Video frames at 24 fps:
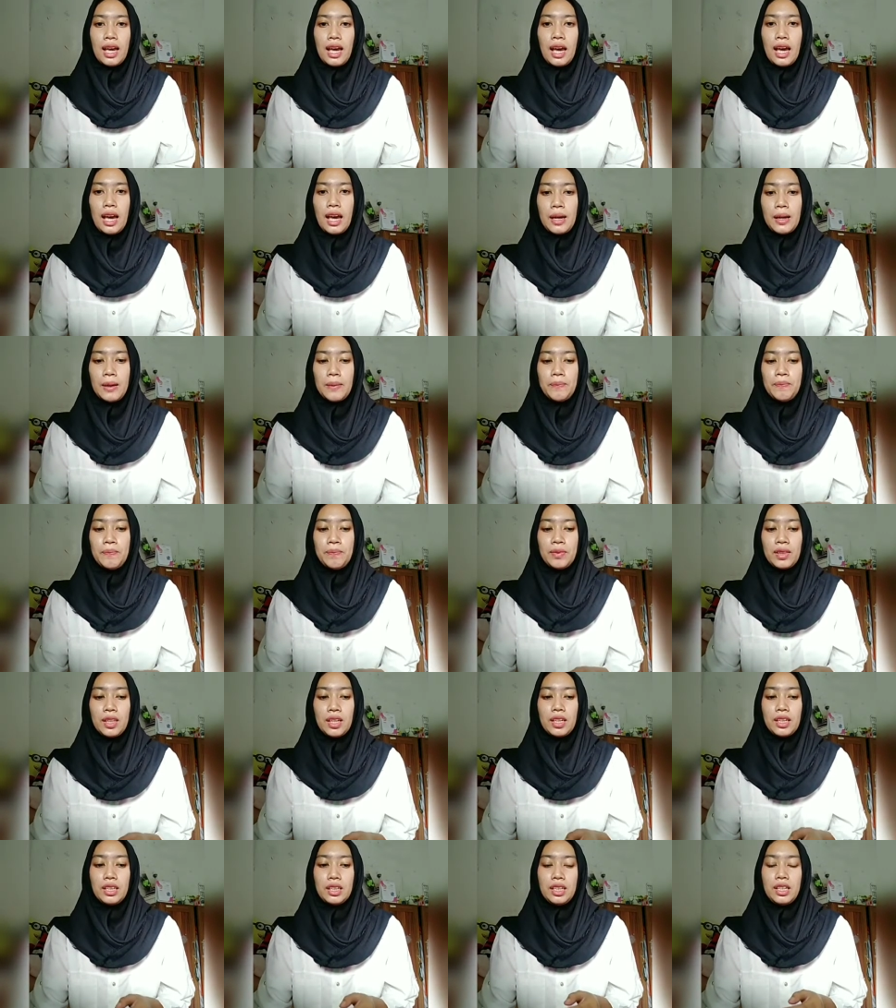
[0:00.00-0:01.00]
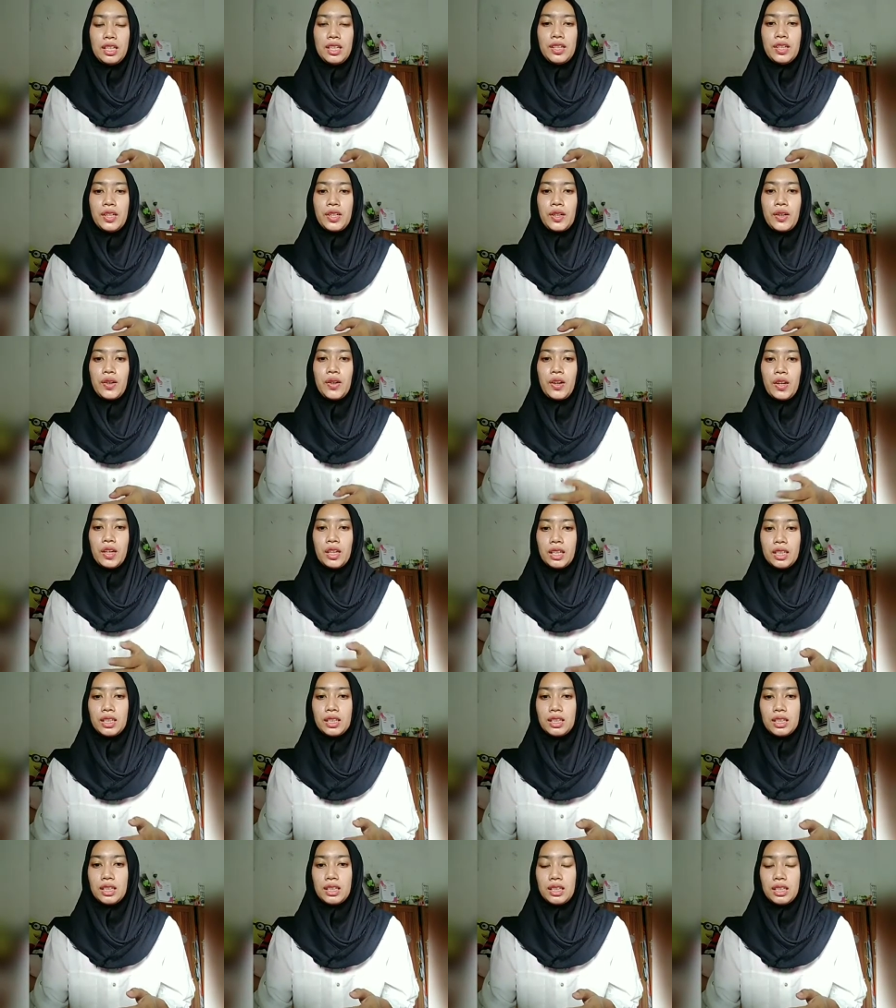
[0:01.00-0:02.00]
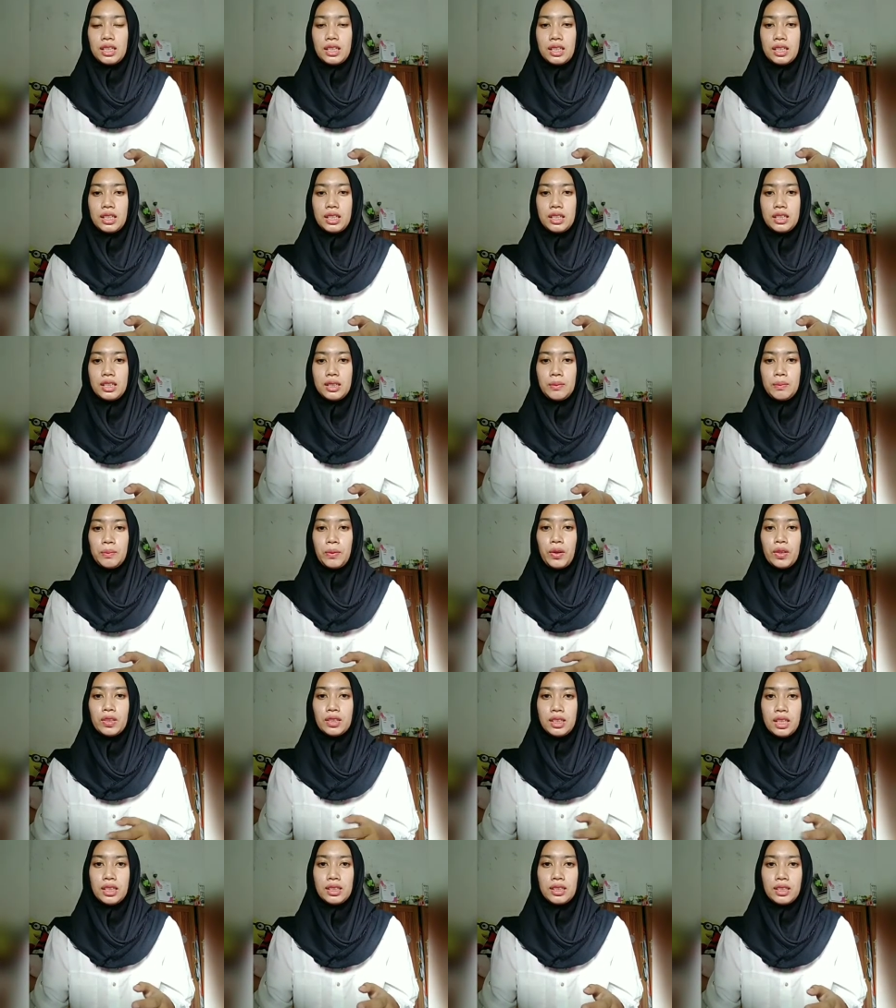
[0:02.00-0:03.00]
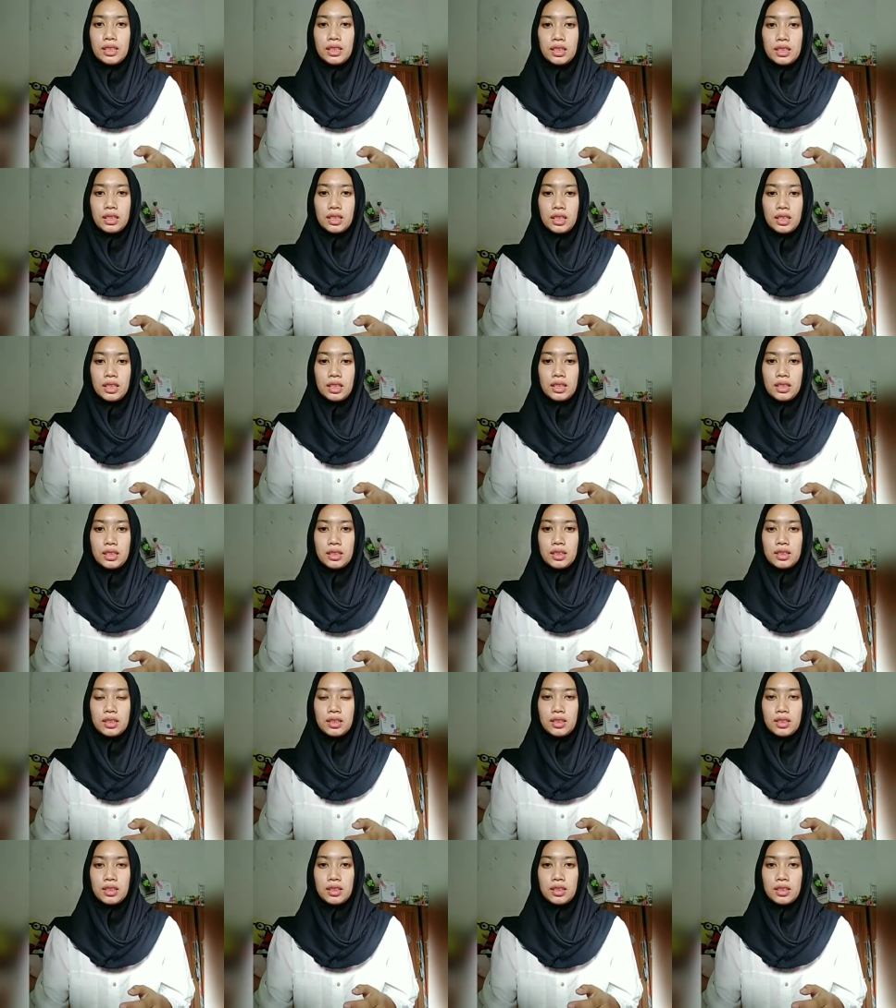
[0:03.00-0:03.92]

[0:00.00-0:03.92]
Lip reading: I'm record the process learning,